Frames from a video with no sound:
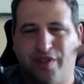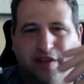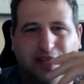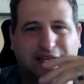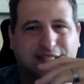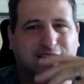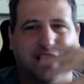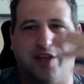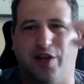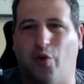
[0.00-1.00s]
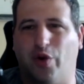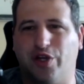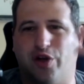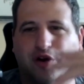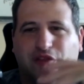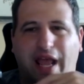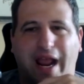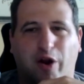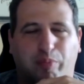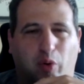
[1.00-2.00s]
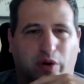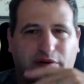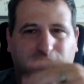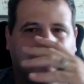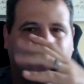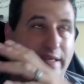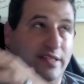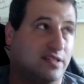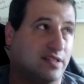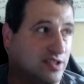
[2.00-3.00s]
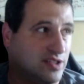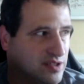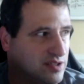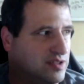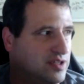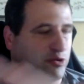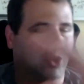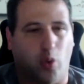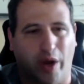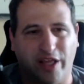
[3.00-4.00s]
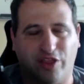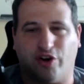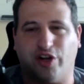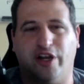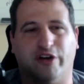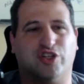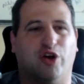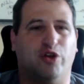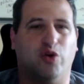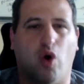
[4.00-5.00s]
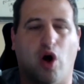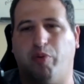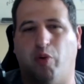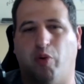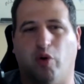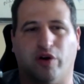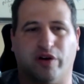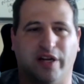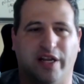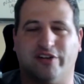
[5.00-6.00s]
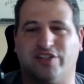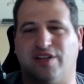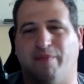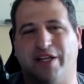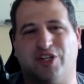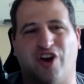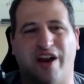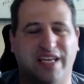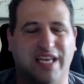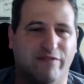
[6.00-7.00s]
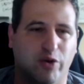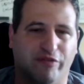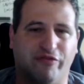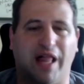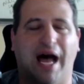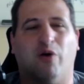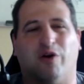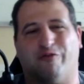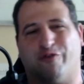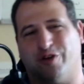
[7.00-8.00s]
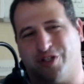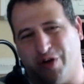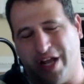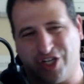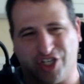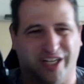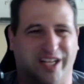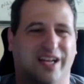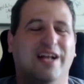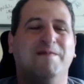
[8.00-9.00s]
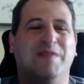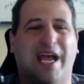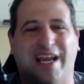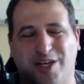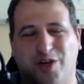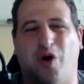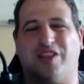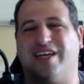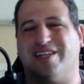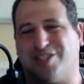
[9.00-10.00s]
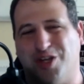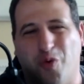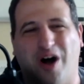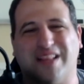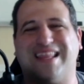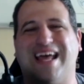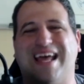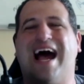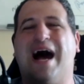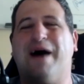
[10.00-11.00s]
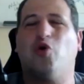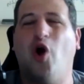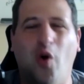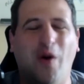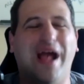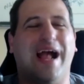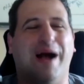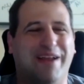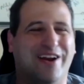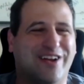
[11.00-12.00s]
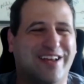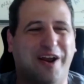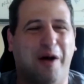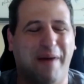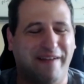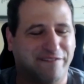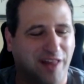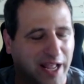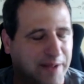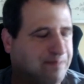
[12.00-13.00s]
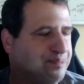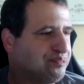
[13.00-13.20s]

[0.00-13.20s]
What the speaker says: It's like, when you go to the airport, at least this is, 20, 30 years ago, you walk in the airport and here's somebody trying to give you a flower for a donation. And, hey, do you want this? Do you want that? No, go away. I'm here to get on my flight.